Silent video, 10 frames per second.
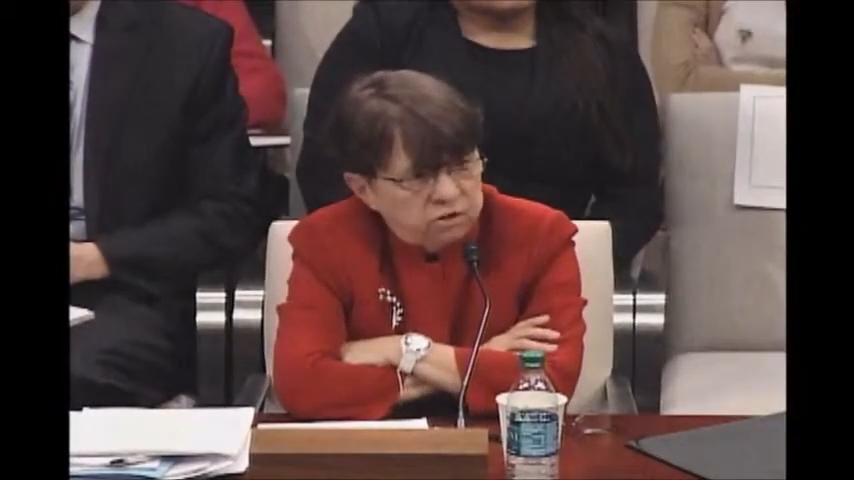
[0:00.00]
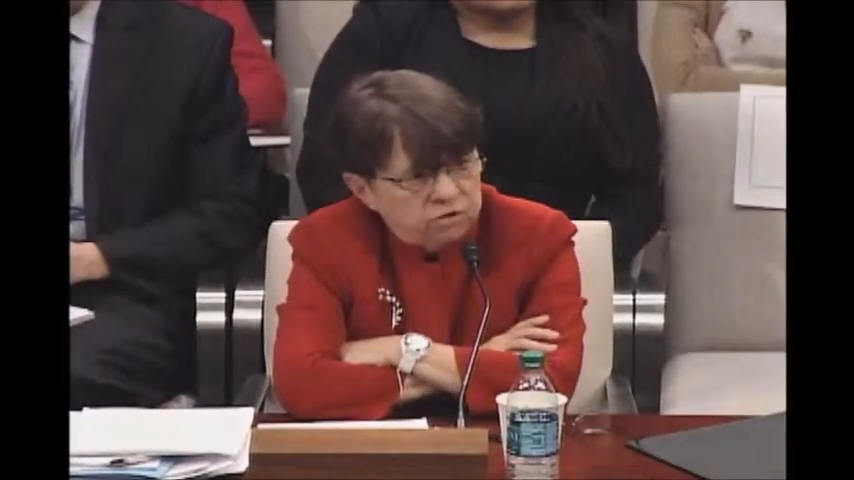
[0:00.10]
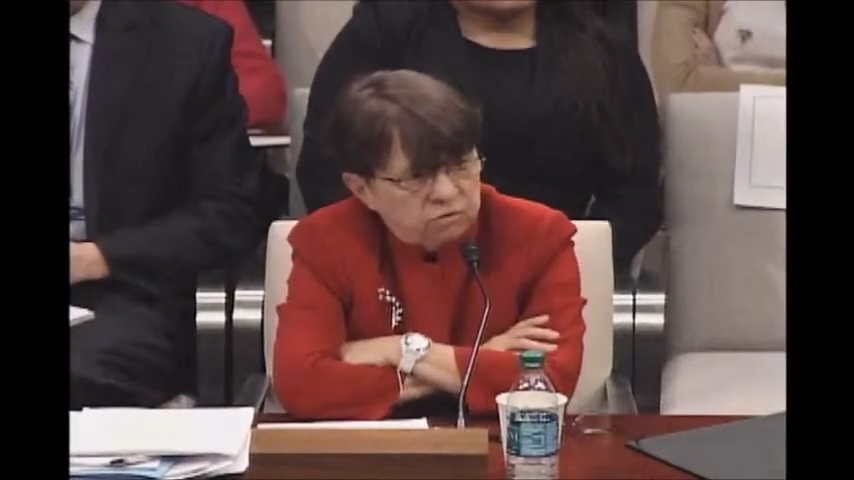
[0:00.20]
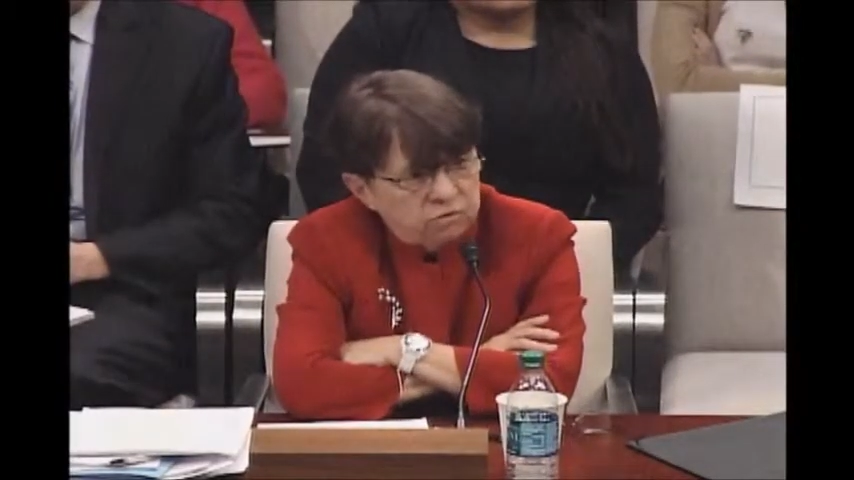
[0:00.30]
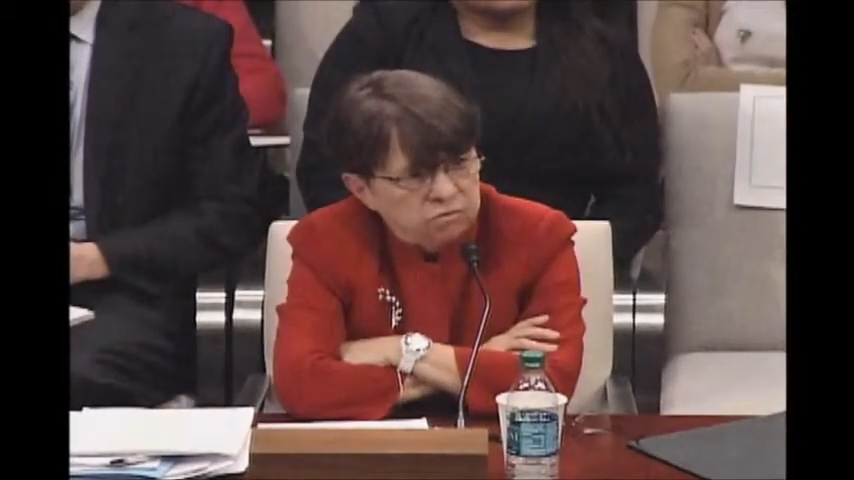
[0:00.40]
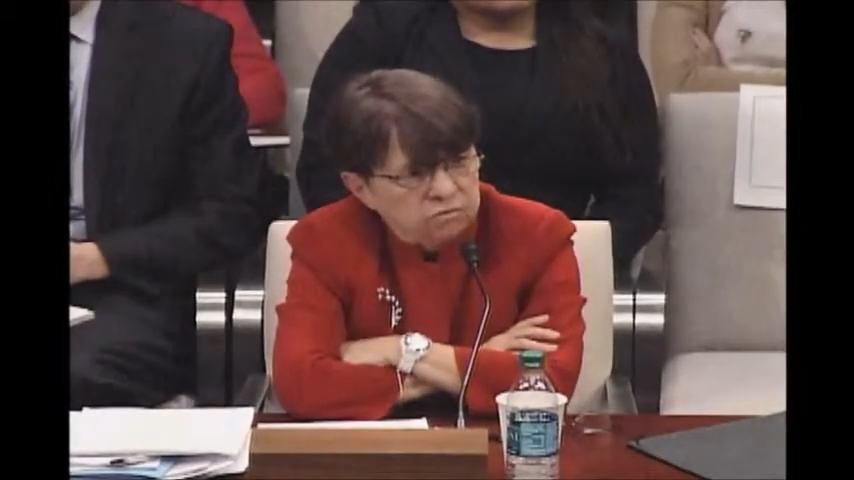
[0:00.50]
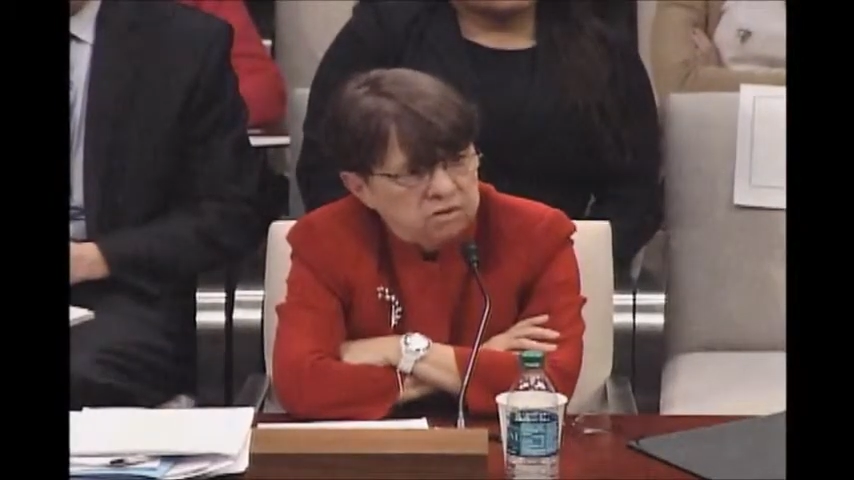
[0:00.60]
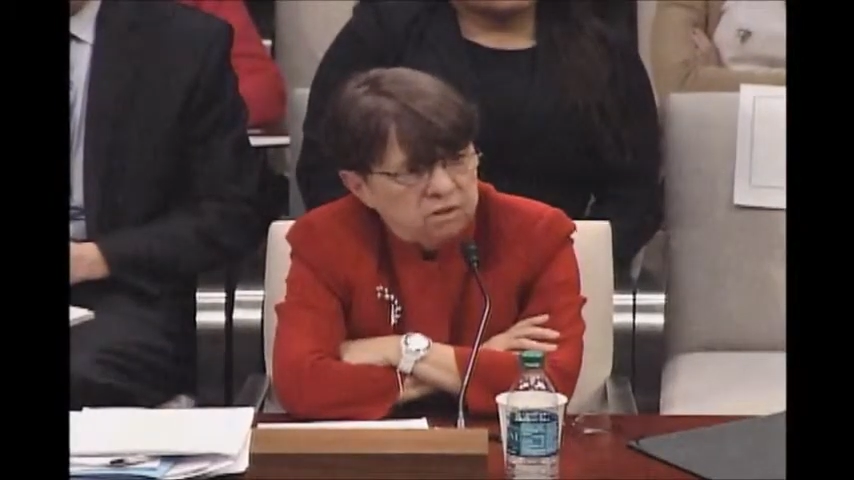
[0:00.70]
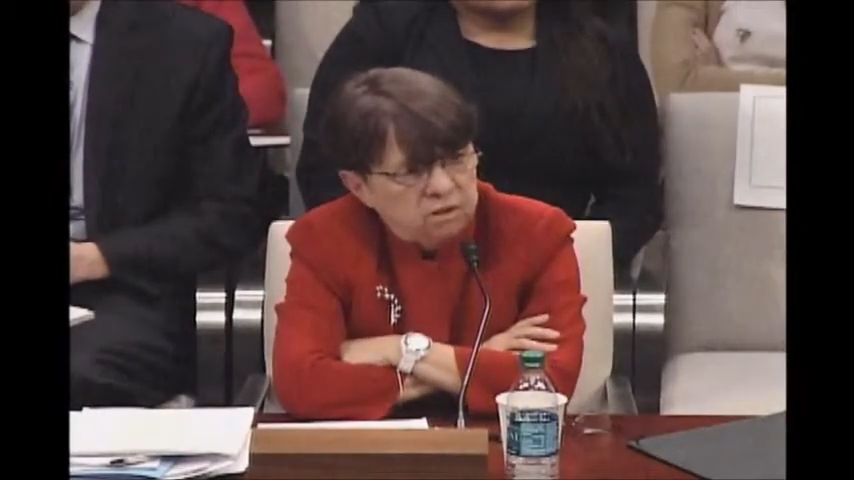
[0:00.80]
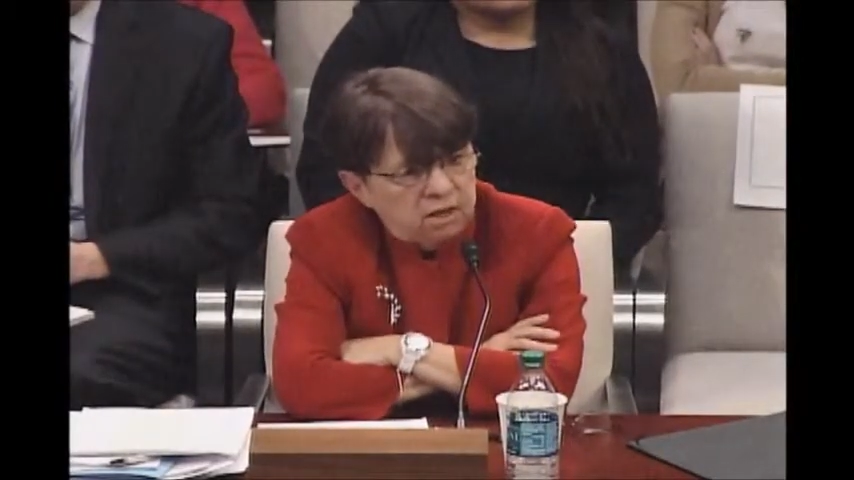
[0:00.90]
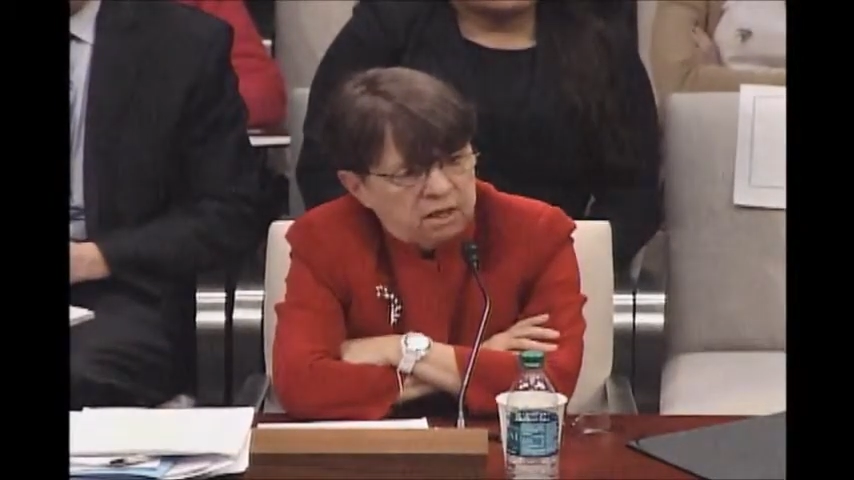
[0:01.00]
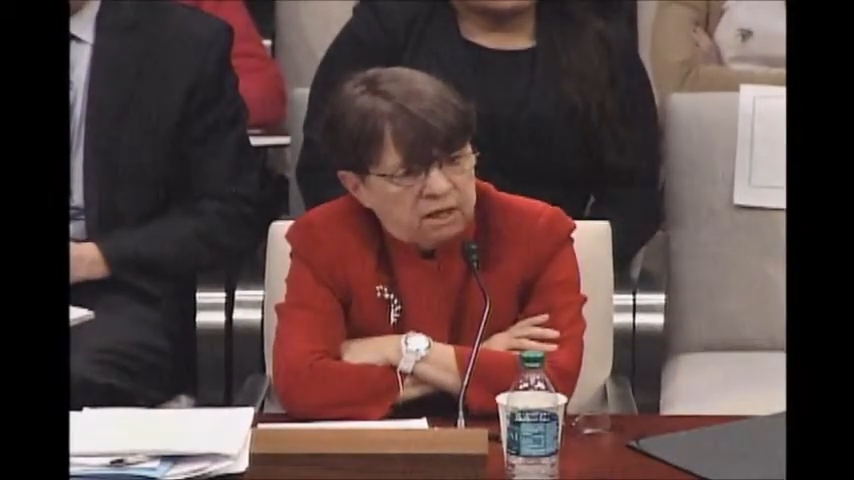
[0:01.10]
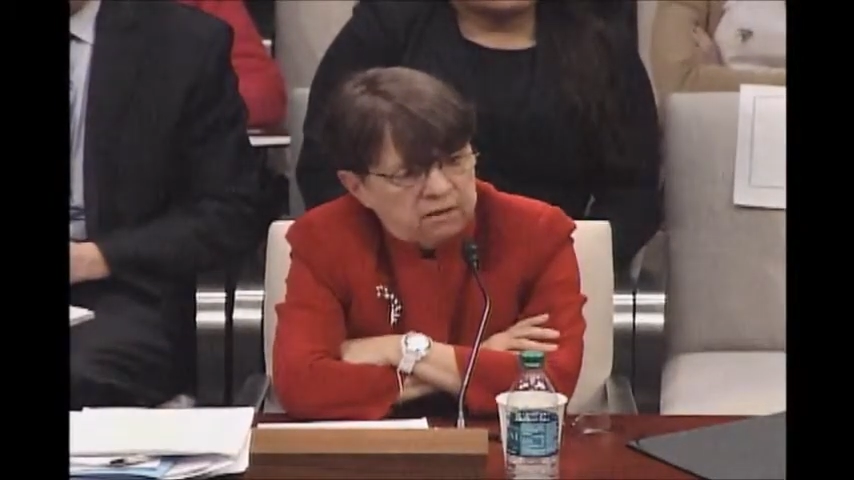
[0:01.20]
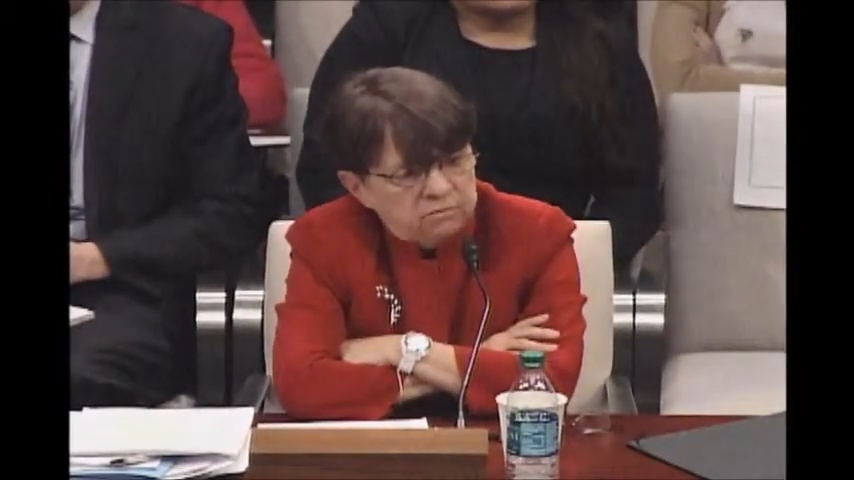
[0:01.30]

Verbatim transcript: through uh,